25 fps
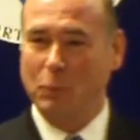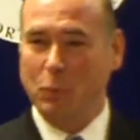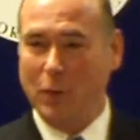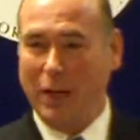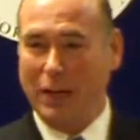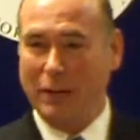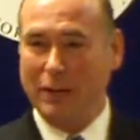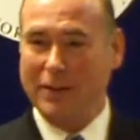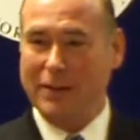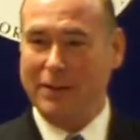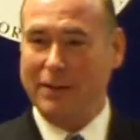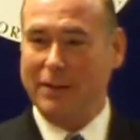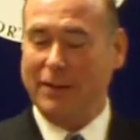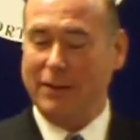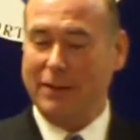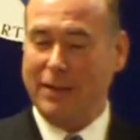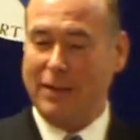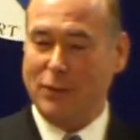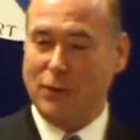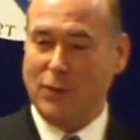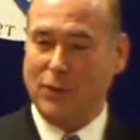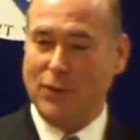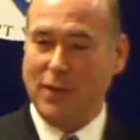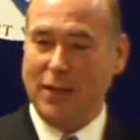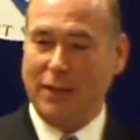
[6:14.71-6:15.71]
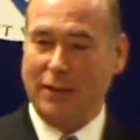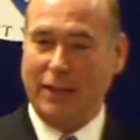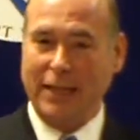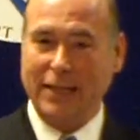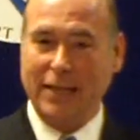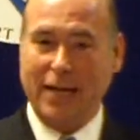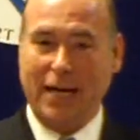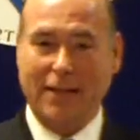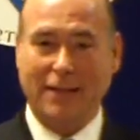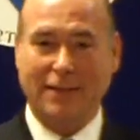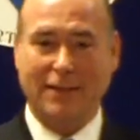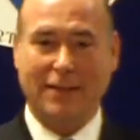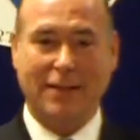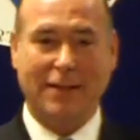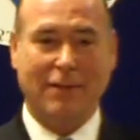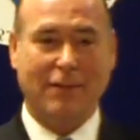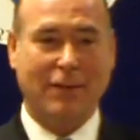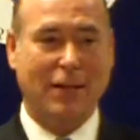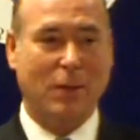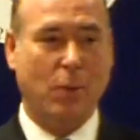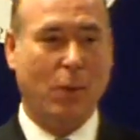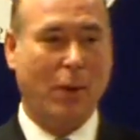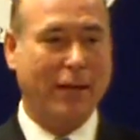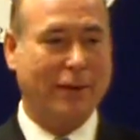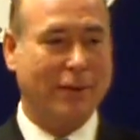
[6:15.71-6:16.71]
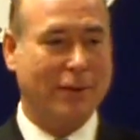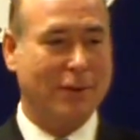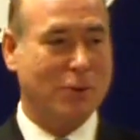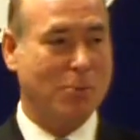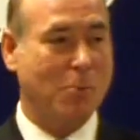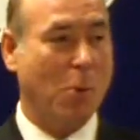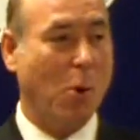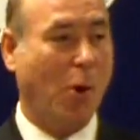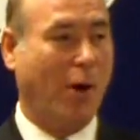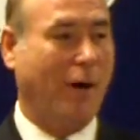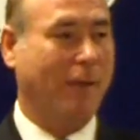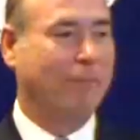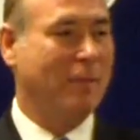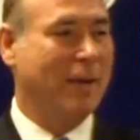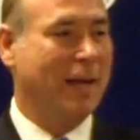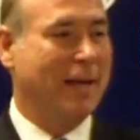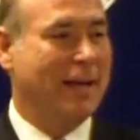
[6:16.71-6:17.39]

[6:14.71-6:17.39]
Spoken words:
Wait, as you see on late night TV, wait, there's more.